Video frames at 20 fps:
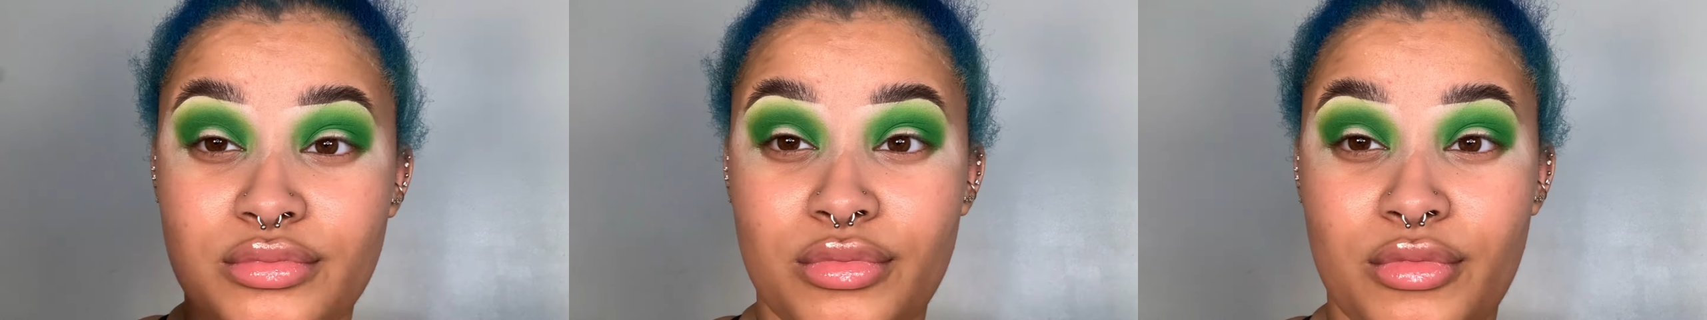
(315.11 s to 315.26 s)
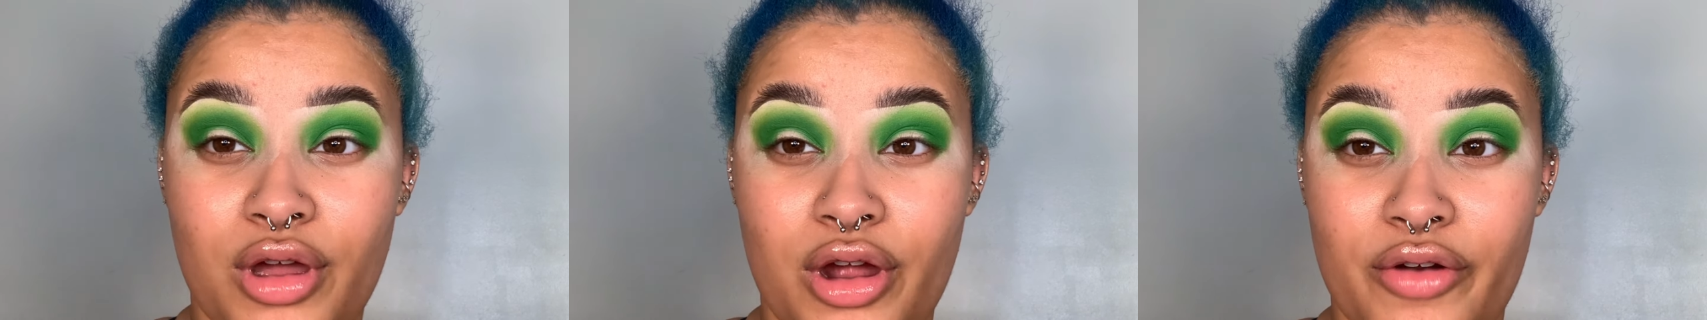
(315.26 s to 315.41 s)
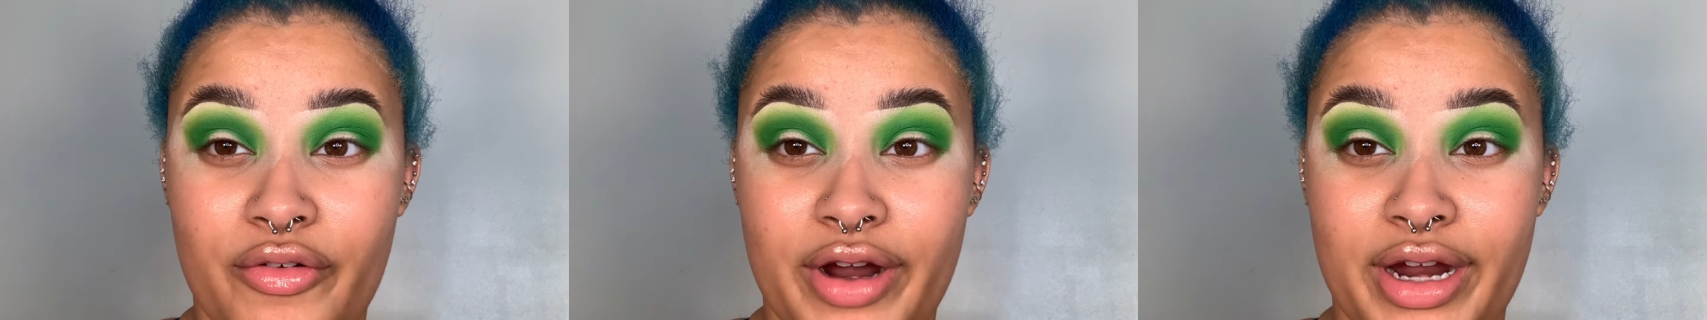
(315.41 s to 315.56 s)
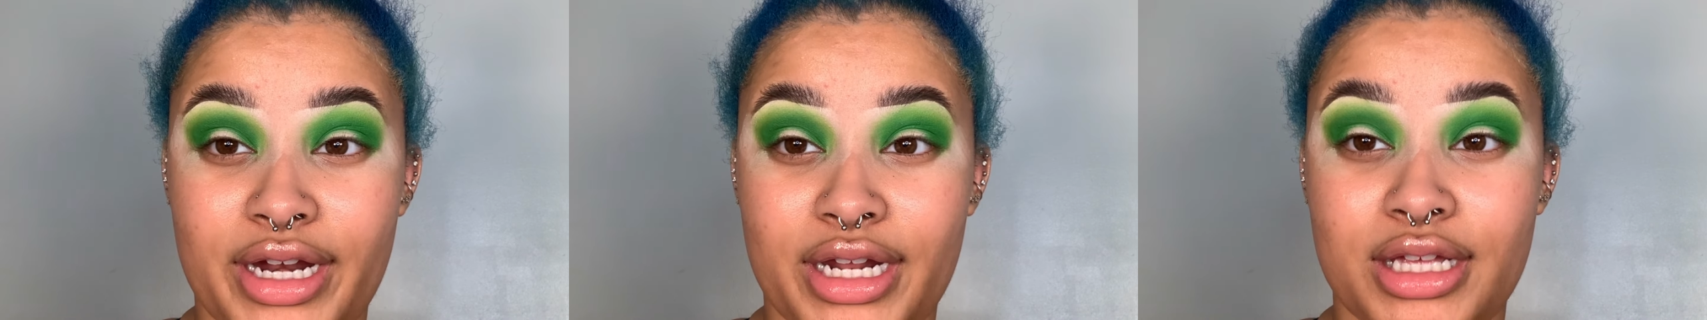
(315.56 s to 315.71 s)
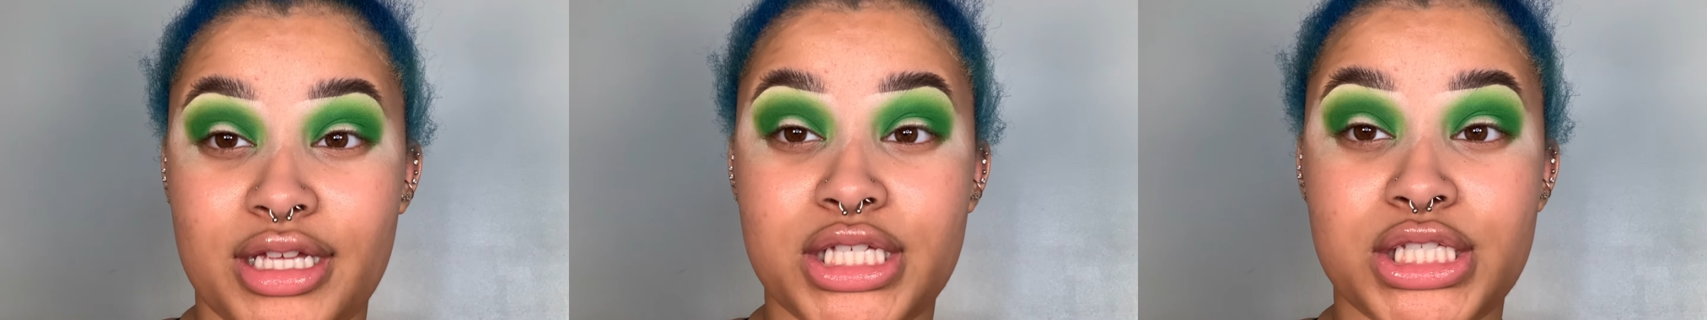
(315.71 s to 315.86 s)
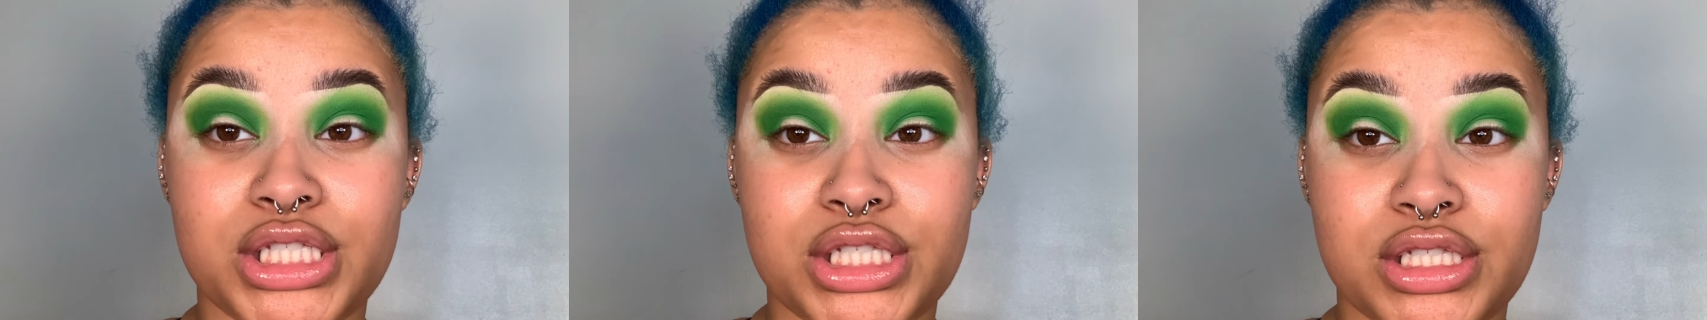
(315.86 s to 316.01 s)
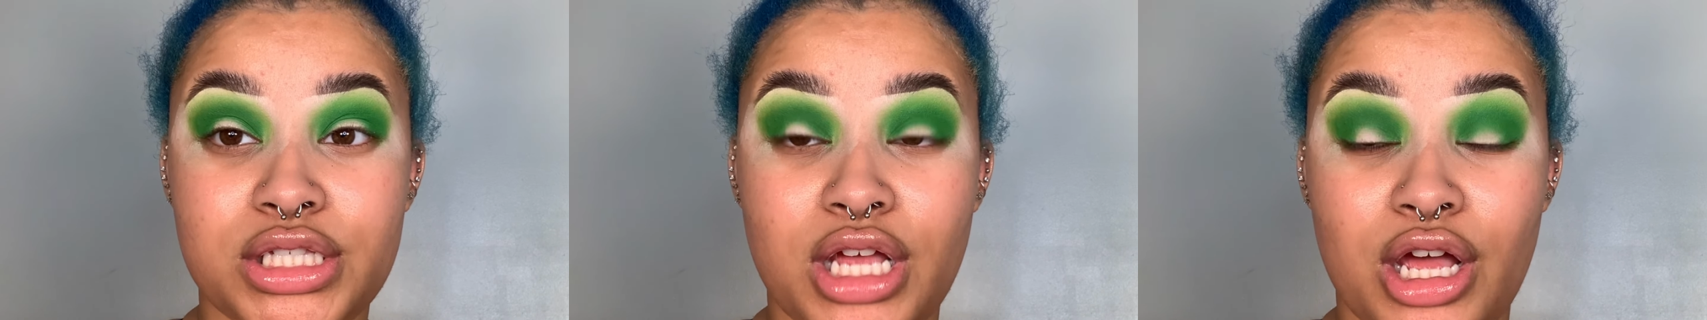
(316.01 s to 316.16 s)
Alrighty,
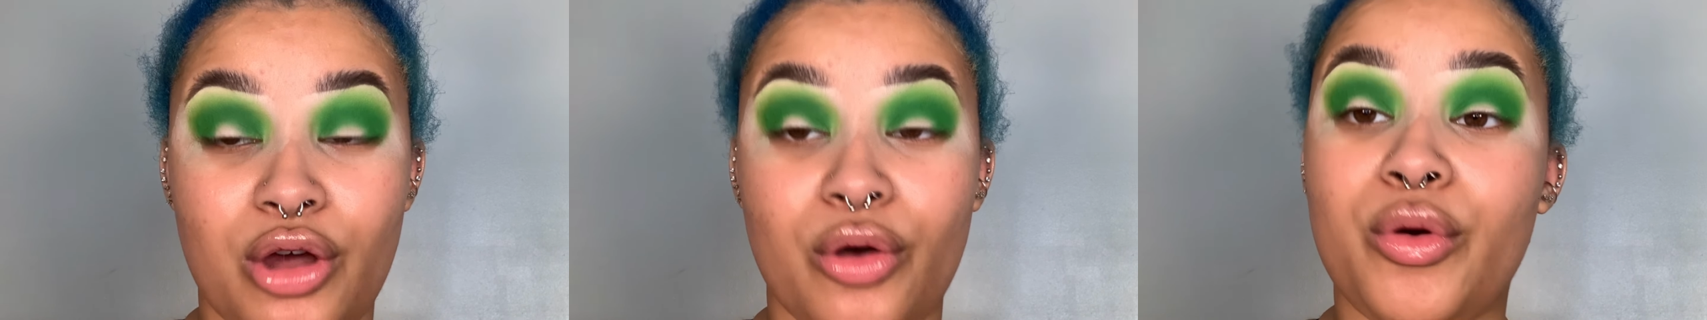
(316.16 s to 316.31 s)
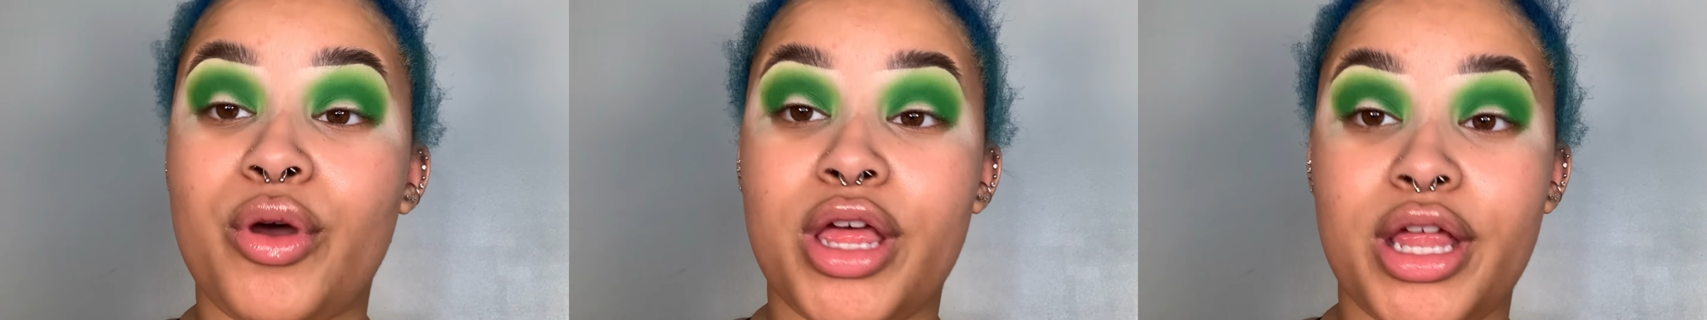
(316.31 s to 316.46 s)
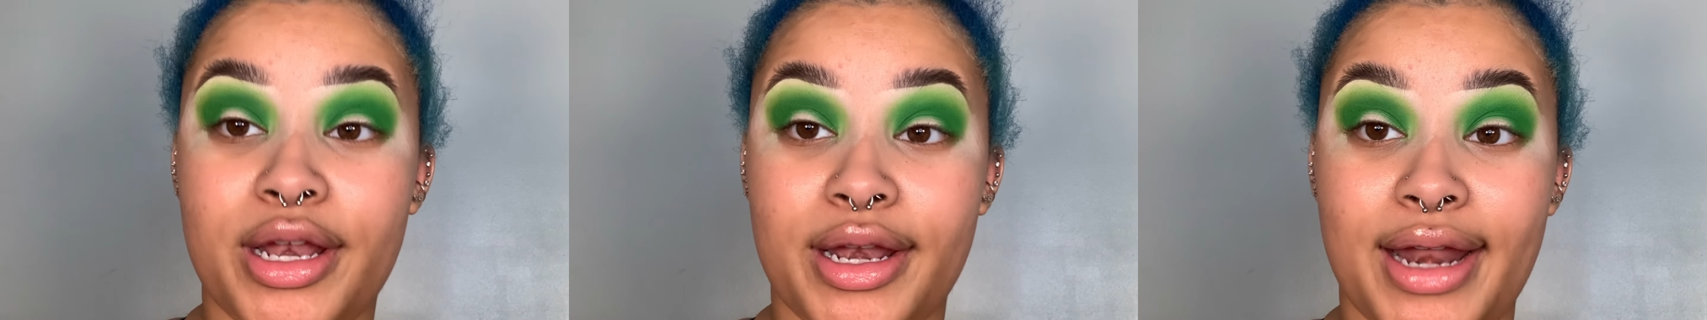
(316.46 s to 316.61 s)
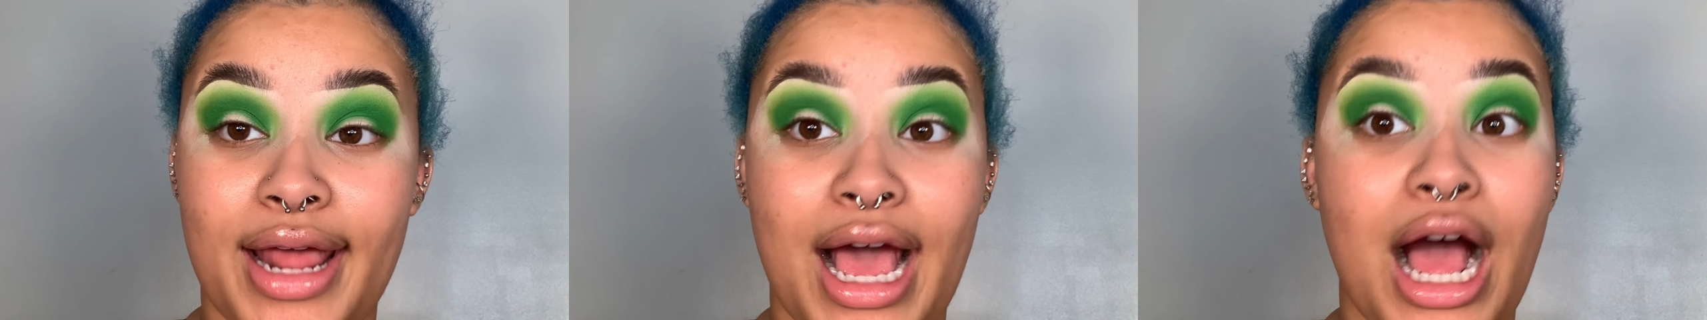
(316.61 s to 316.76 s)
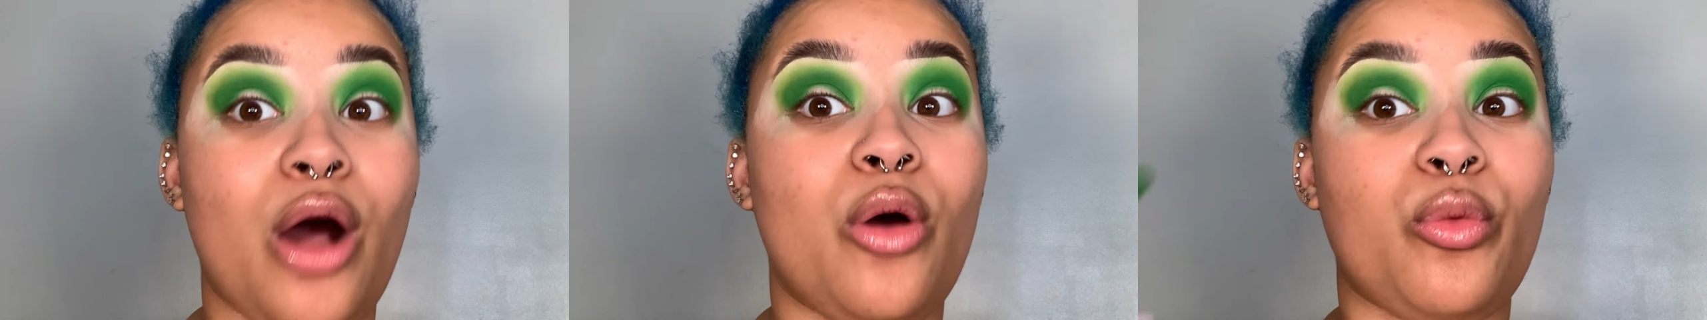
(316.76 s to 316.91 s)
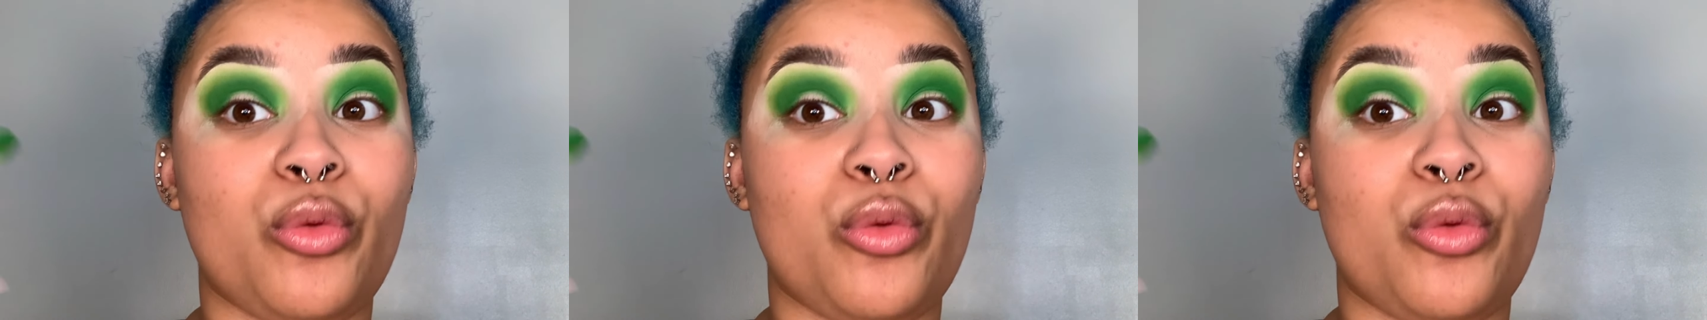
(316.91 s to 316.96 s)
so now